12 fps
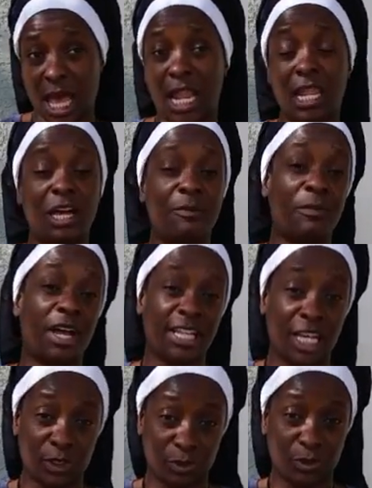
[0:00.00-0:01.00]
I love my
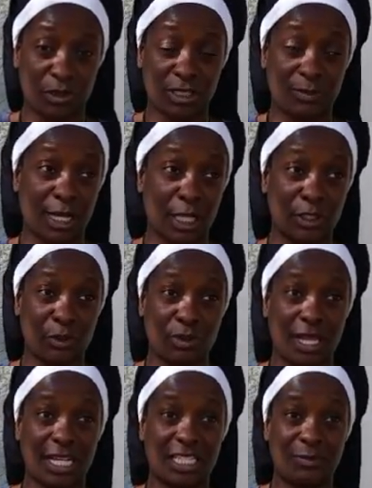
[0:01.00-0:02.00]
natural oils, but I
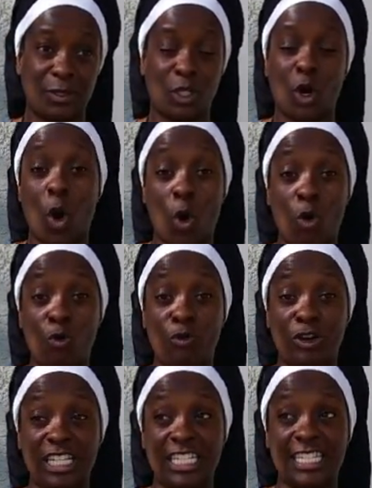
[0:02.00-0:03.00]
don't like to be
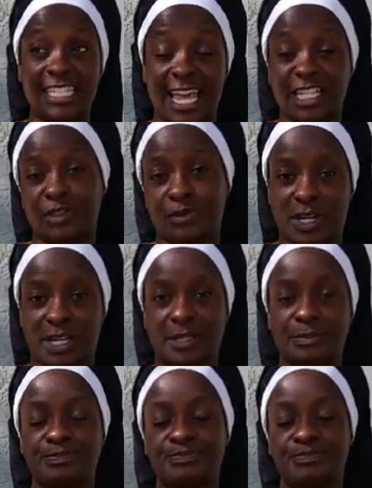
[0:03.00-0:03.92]
overly saturated.